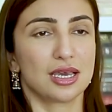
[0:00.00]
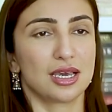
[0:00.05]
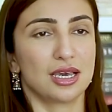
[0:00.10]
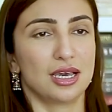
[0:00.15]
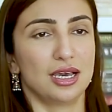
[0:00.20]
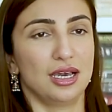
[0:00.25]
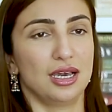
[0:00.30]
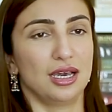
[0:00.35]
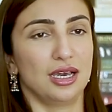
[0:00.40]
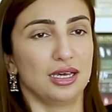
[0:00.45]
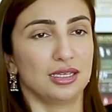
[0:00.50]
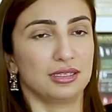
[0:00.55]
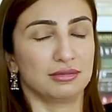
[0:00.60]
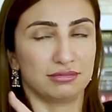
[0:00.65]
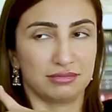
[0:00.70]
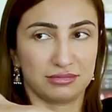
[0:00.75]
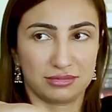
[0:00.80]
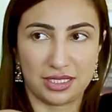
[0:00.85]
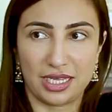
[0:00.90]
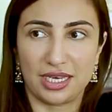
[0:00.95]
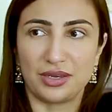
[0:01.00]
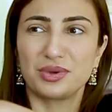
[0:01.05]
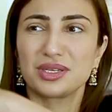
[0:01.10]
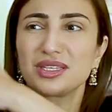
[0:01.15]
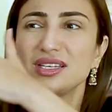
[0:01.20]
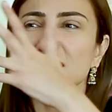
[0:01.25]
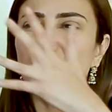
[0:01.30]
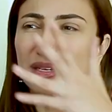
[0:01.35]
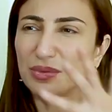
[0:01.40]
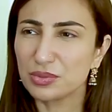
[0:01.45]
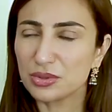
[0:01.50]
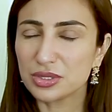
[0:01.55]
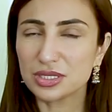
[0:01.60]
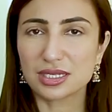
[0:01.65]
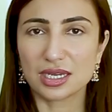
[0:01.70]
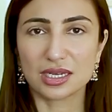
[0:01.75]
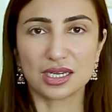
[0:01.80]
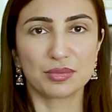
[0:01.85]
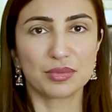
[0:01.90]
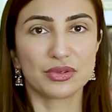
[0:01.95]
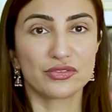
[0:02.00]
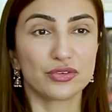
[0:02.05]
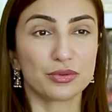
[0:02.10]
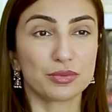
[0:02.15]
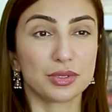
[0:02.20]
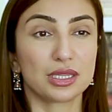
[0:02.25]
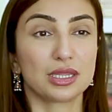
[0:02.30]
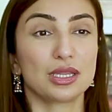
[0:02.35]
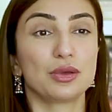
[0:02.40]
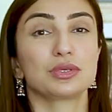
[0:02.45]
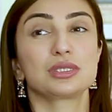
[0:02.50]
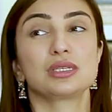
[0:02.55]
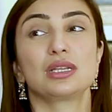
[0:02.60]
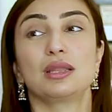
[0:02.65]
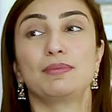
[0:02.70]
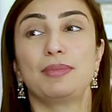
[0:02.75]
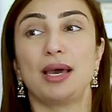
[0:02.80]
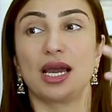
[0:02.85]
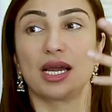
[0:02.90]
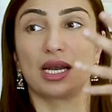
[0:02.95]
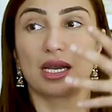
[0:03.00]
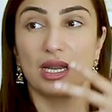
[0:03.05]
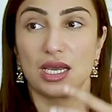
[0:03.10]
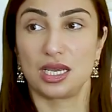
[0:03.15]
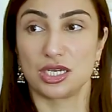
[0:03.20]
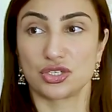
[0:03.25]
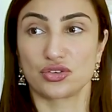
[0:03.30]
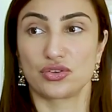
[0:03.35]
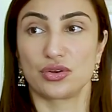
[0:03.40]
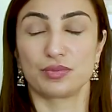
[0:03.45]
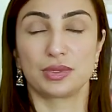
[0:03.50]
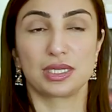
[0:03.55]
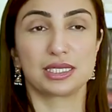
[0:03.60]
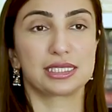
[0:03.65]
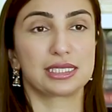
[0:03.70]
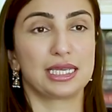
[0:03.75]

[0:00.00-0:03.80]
like where the liberals are coming from, then there was a backlash from this